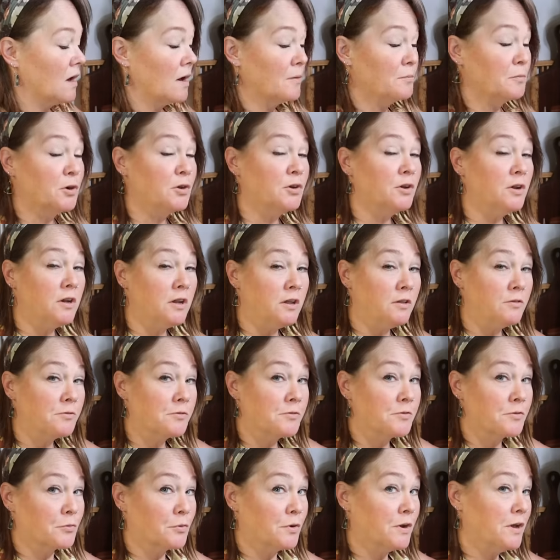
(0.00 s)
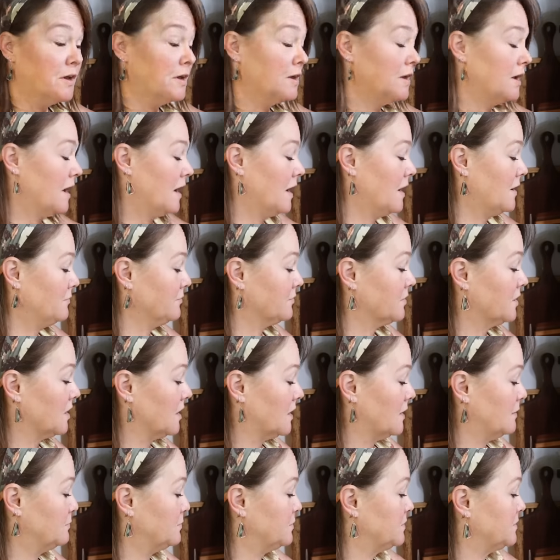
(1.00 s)
I'm going to need three and a half
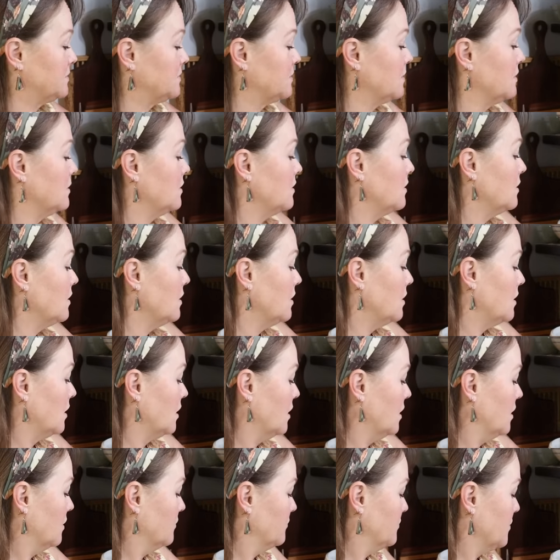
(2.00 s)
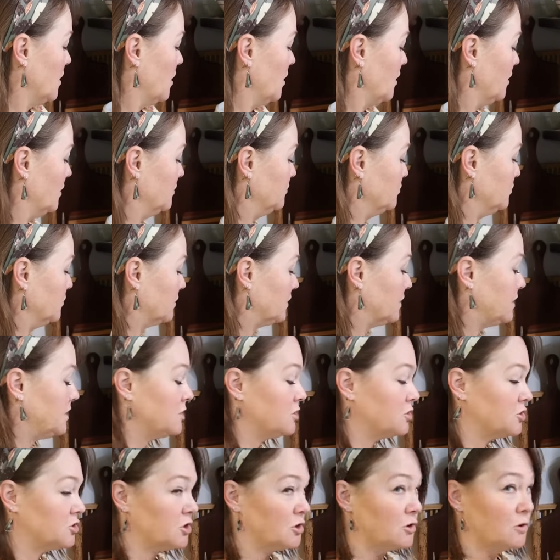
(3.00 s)
cups of
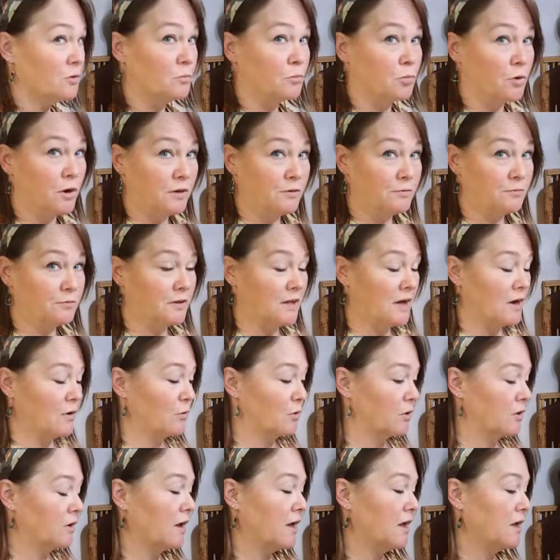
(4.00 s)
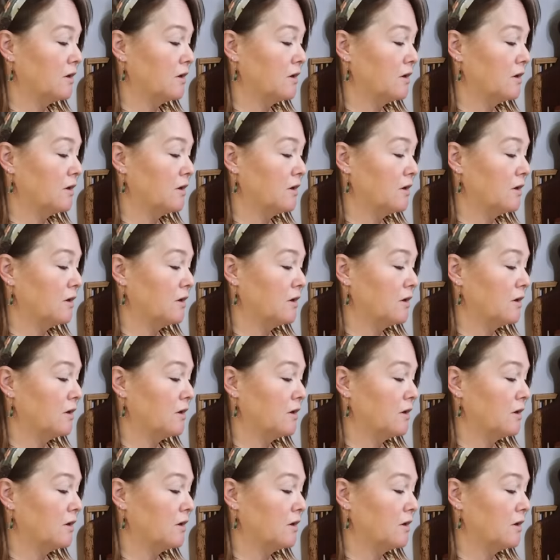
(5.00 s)
unbleached bread flour.